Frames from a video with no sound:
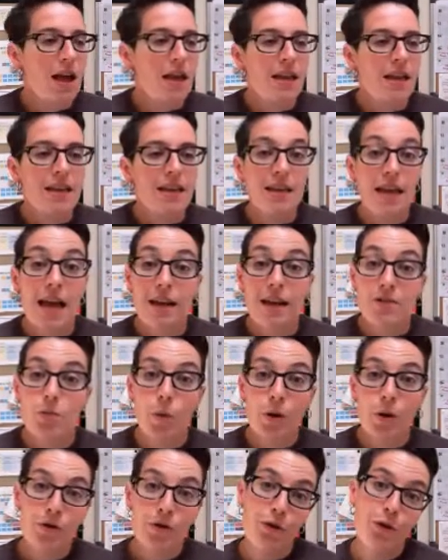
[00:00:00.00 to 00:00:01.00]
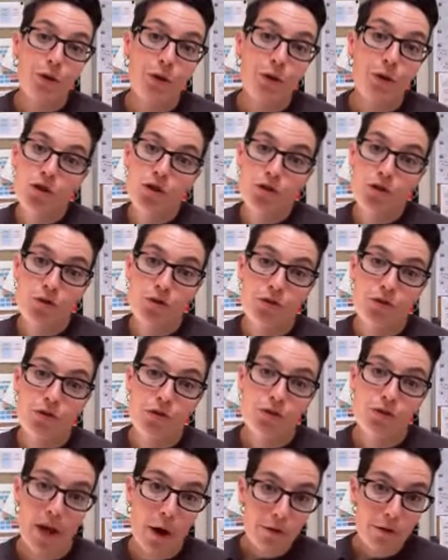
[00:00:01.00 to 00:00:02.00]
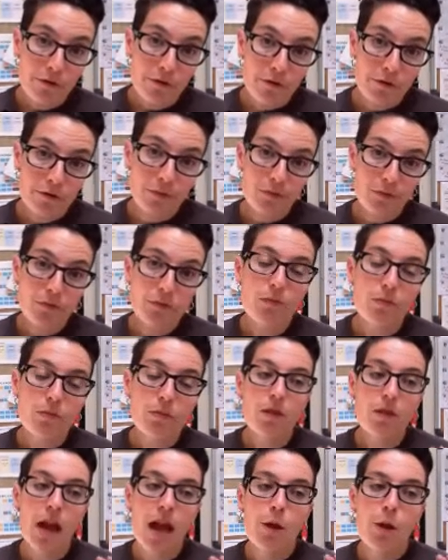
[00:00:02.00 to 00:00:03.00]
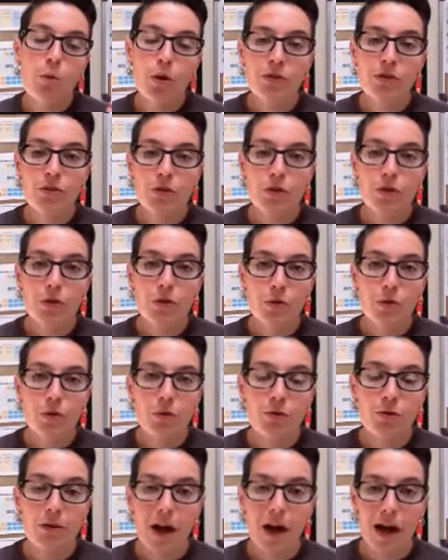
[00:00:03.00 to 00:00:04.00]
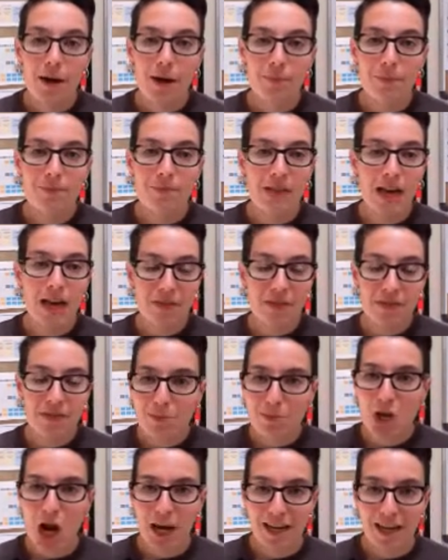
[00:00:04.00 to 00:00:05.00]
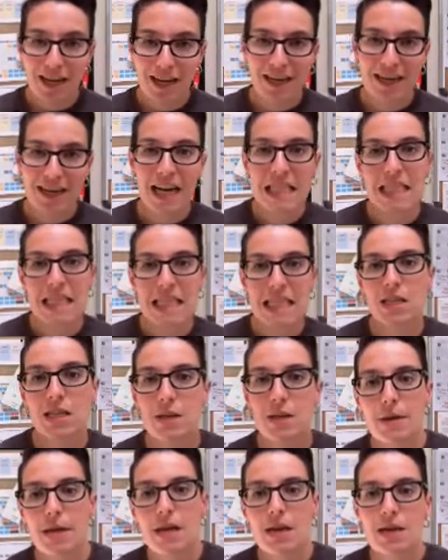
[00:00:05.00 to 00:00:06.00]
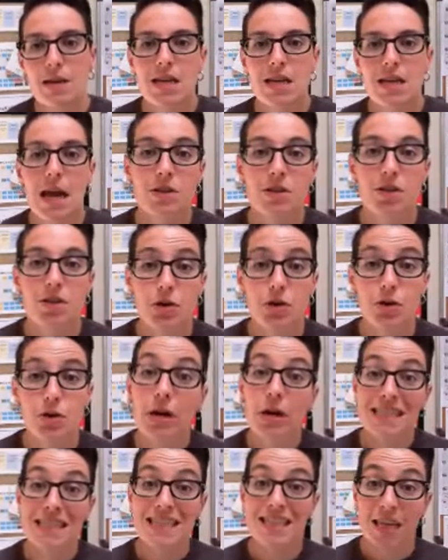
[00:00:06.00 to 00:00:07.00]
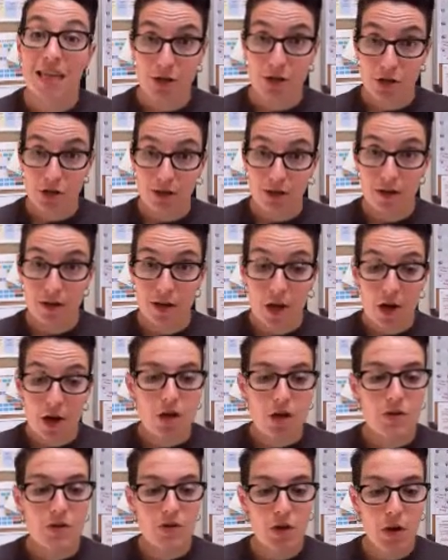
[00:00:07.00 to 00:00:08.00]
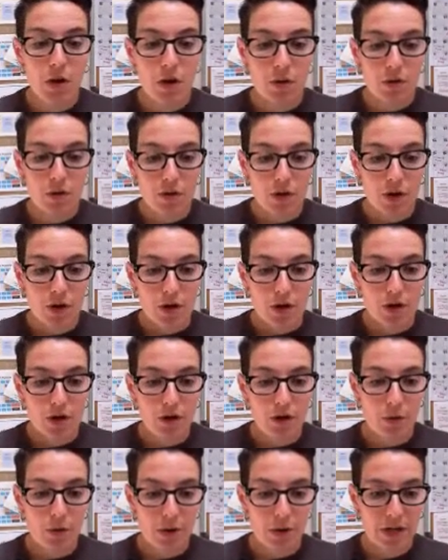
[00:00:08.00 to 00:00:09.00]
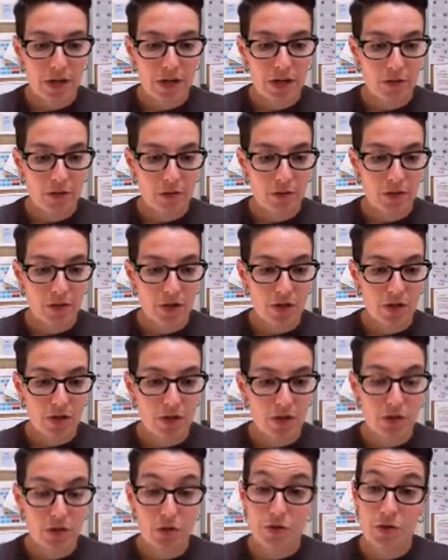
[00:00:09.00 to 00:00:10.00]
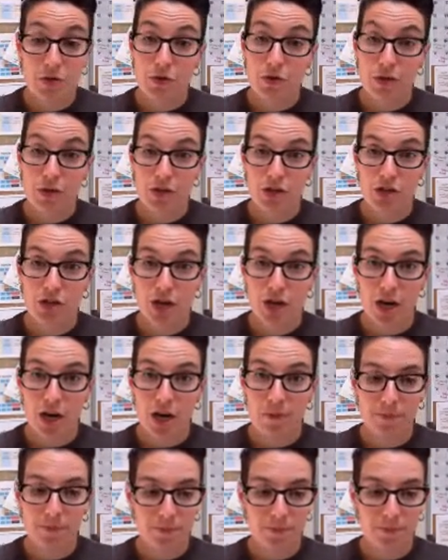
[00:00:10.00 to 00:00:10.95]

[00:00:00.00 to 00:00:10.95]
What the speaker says: Next, once you've introduced yourself and once you've got them talking, next it's going to be time to do your presentation. So you're going to do screen share.